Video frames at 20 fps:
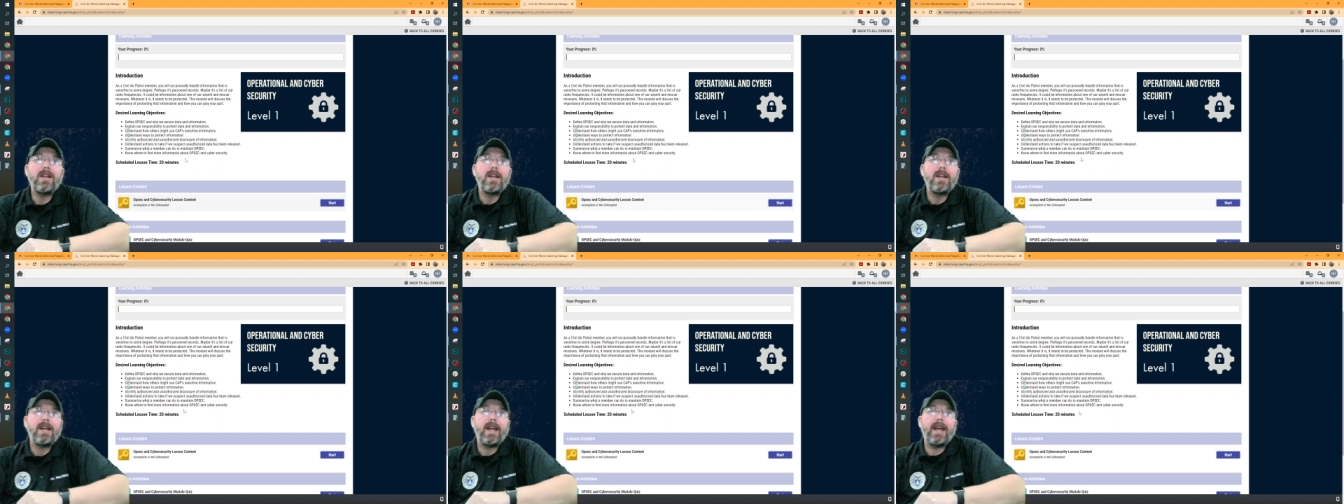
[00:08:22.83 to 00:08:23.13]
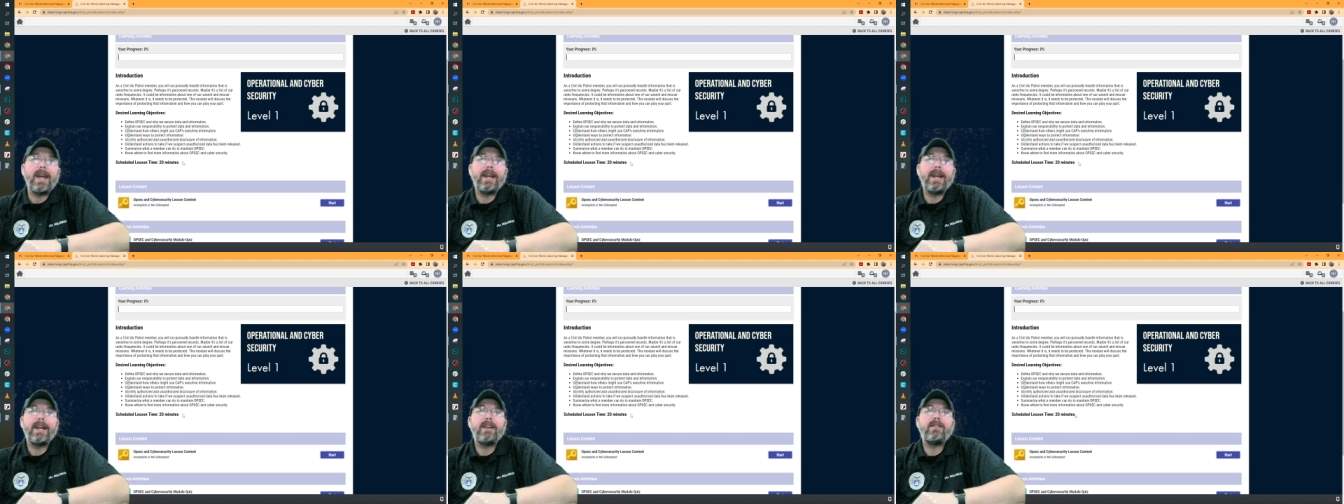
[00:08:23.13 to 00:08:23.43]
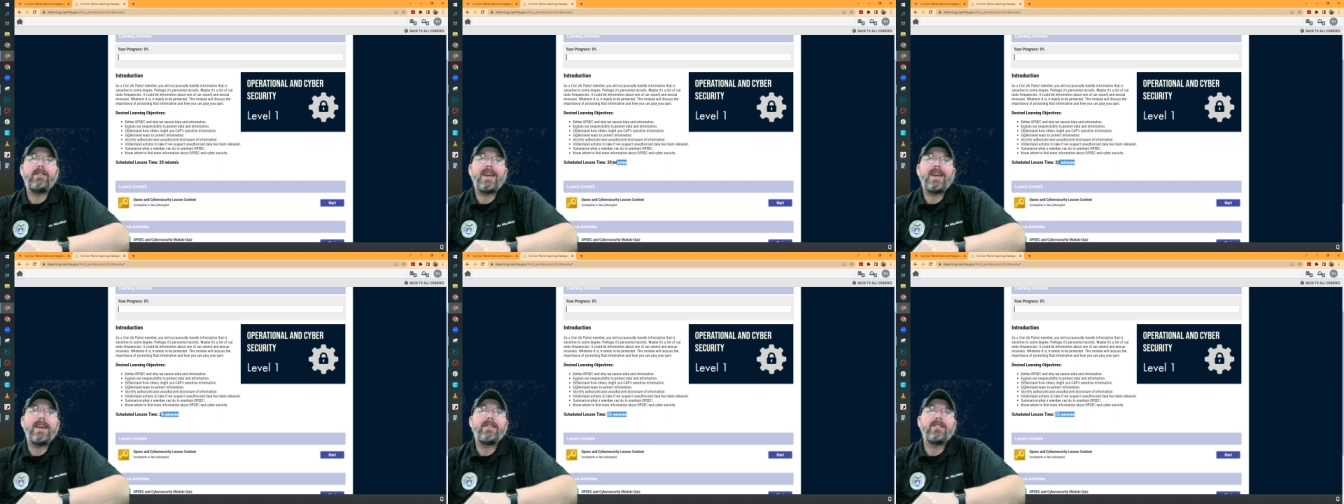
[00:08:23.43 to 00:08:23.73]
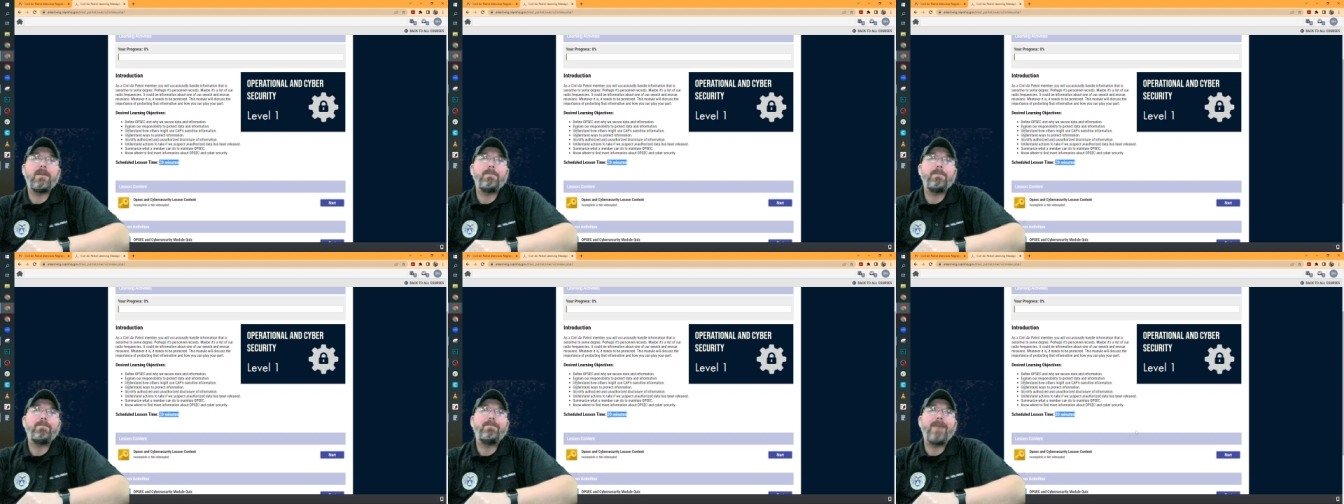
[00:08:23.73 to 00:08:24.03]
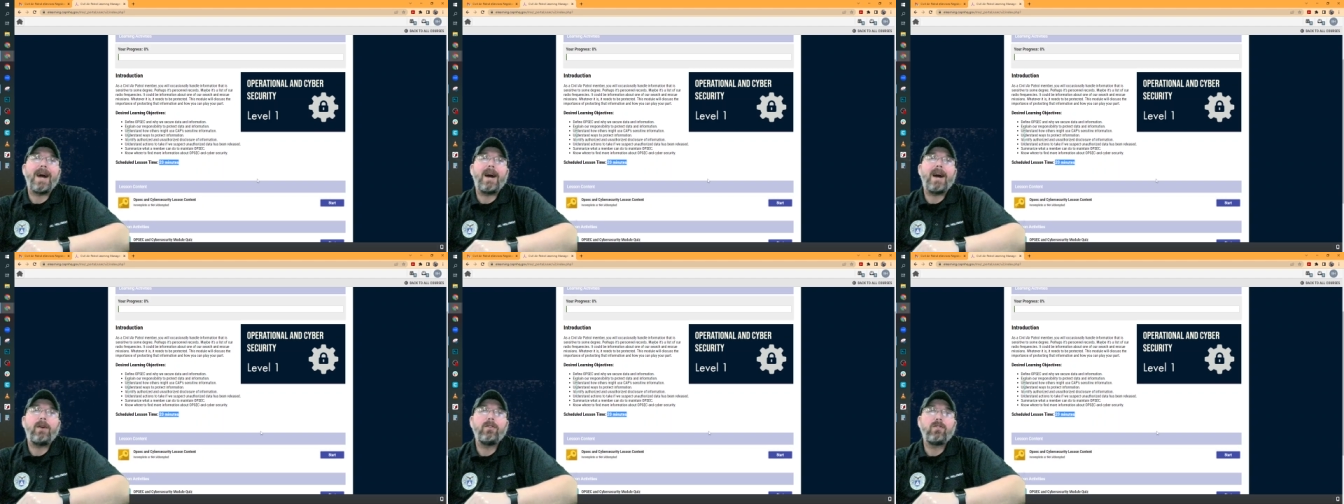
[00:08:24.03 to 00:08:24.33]
And it takes
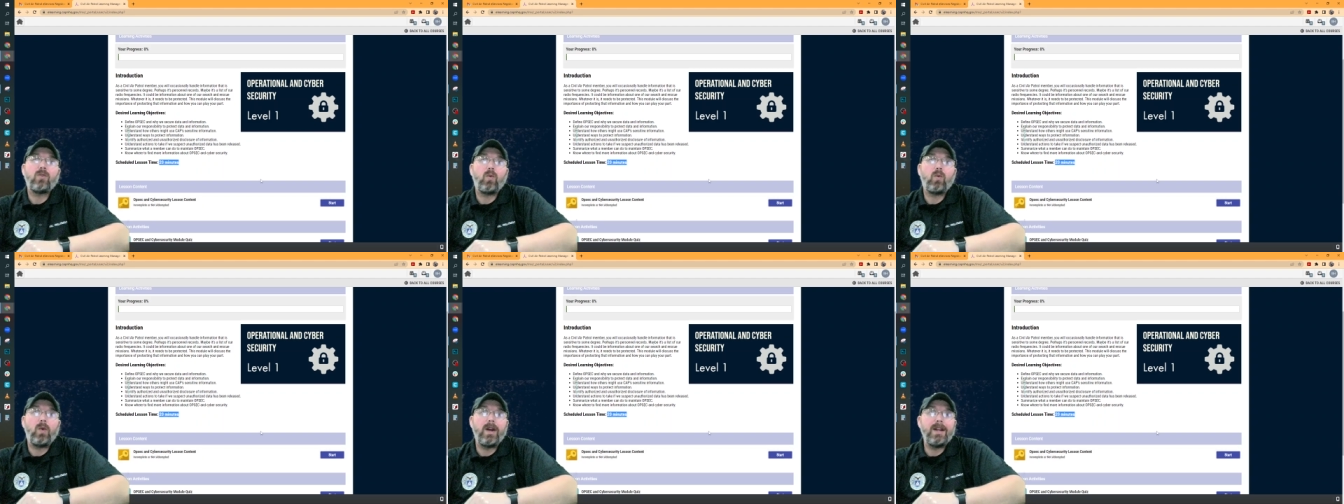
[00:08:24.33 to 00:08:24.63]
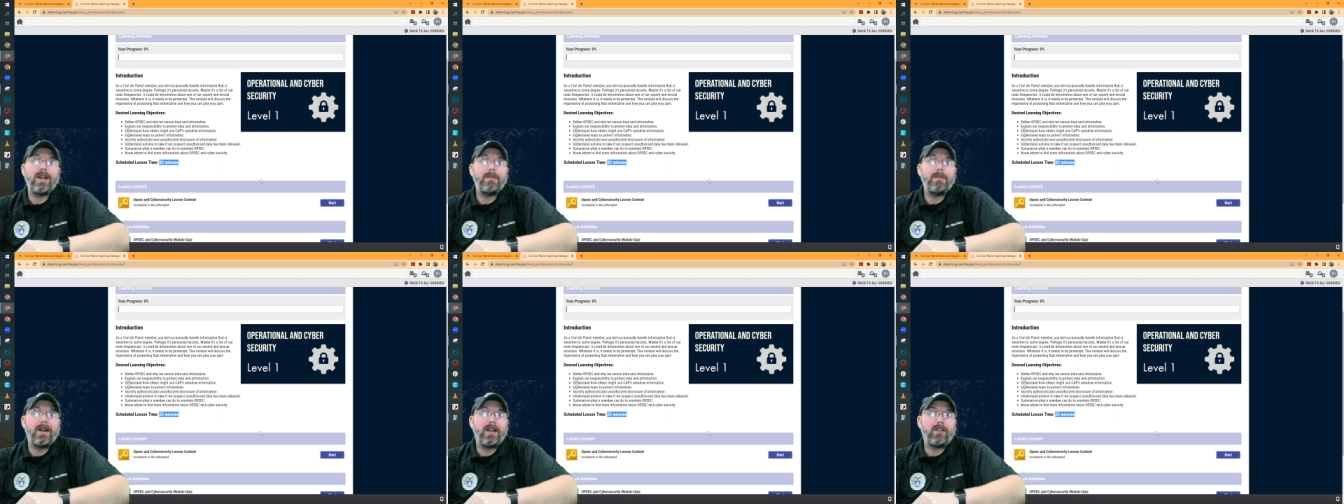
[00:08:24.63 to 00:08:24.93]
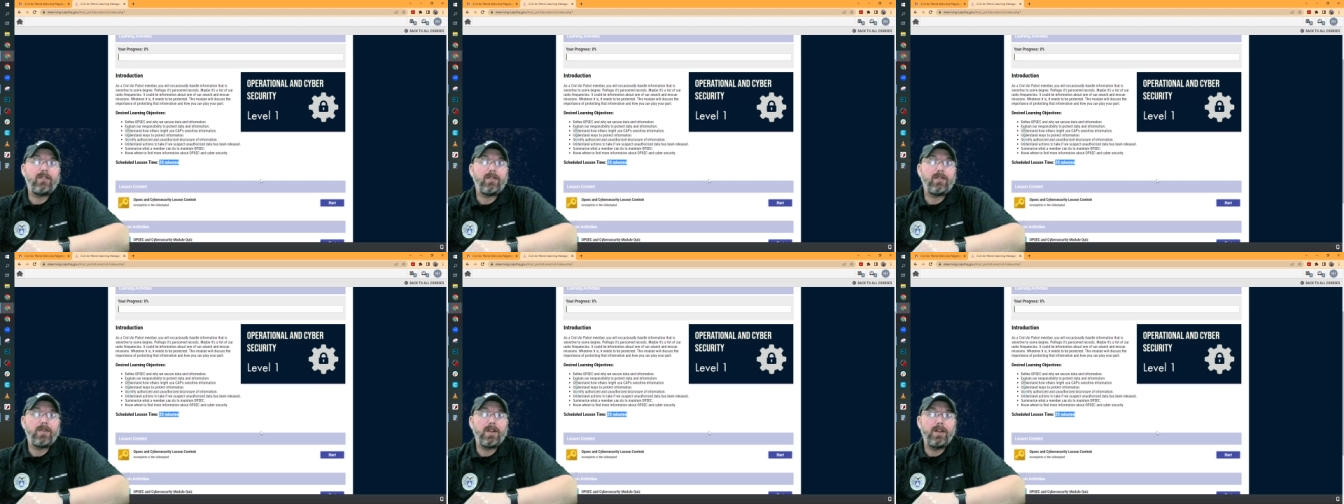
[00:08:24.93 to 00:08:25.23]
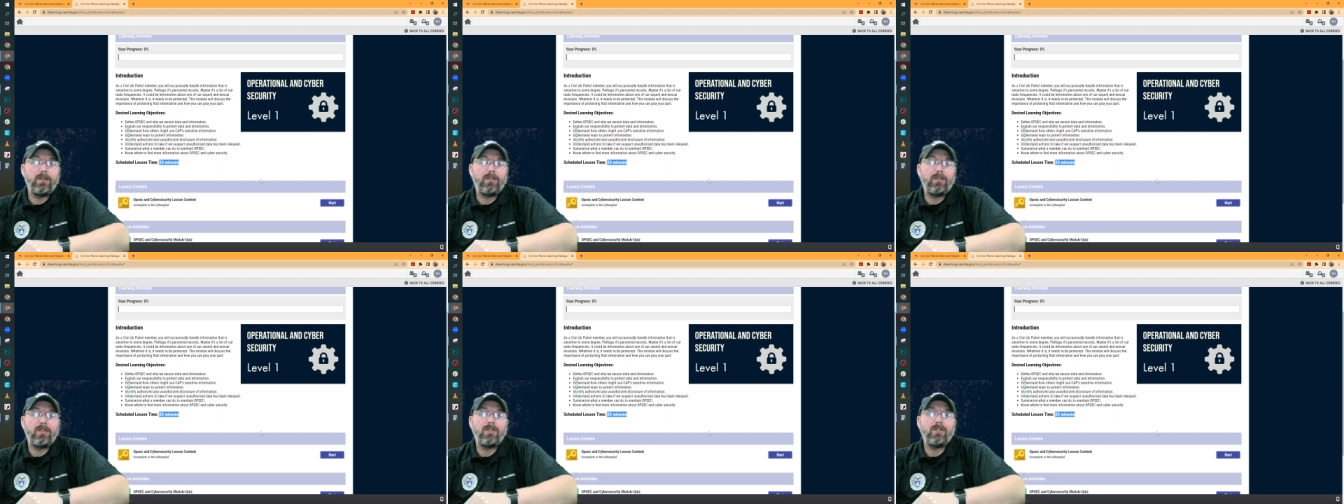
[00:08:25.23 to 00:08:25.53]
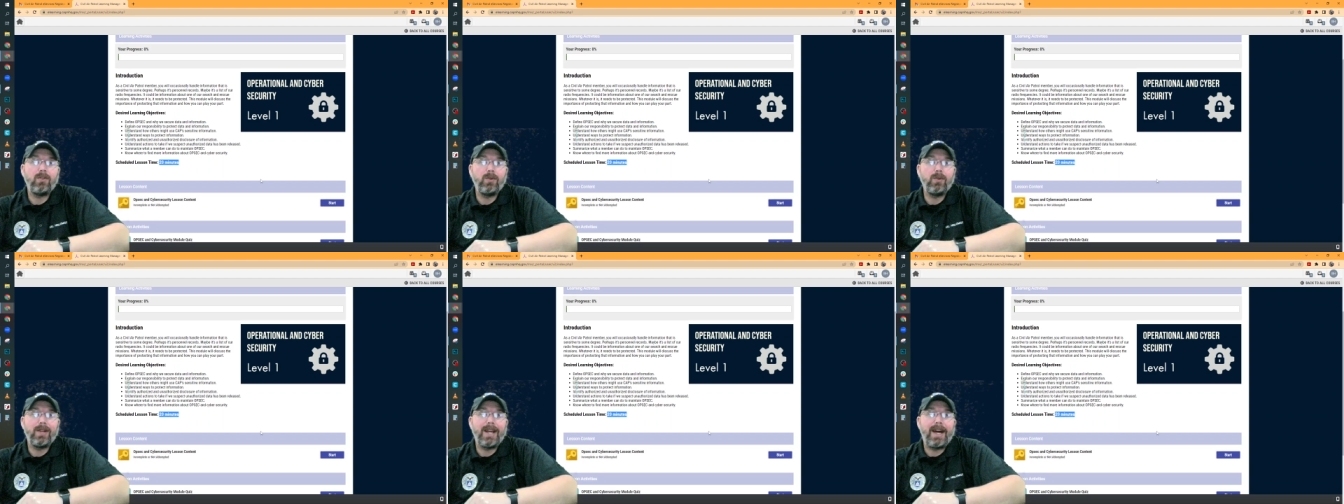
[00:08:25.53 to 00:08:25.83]
about 20 minutes for you to
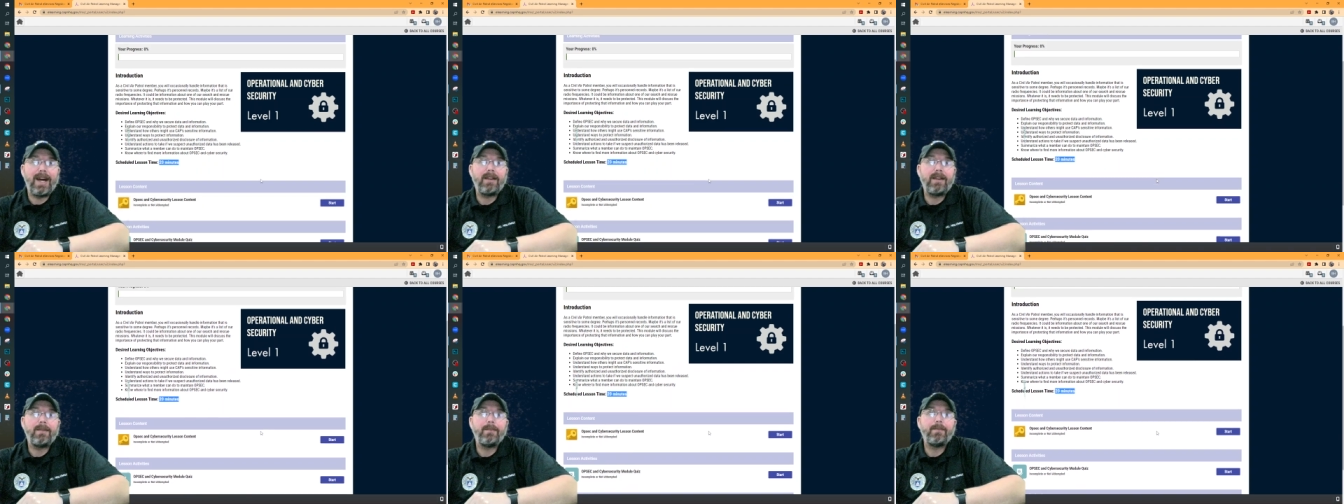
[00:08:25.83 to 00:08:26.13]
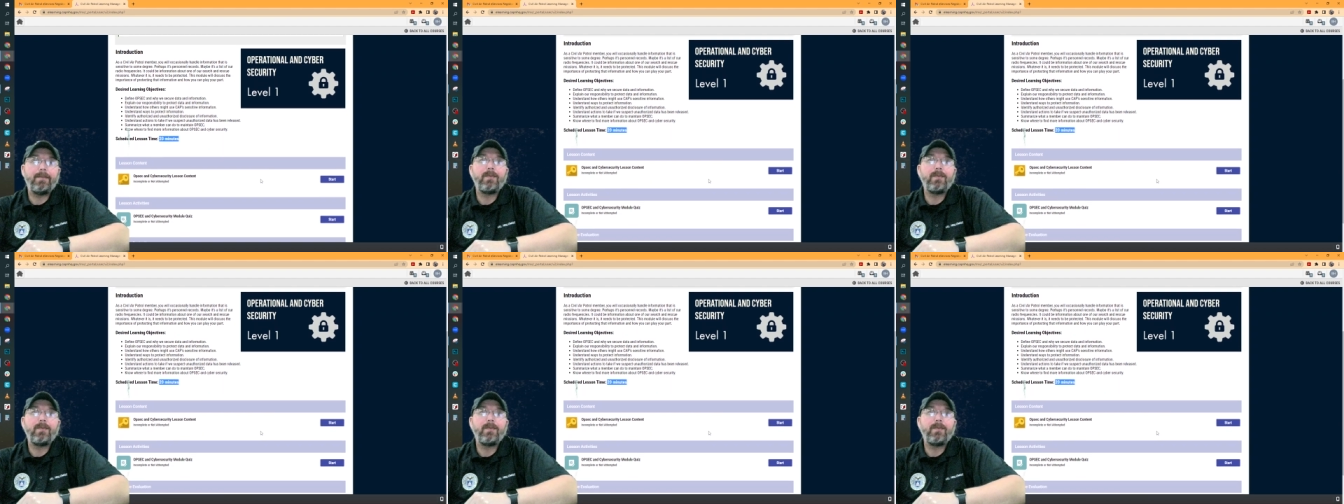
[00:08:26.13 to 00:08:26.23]
do that.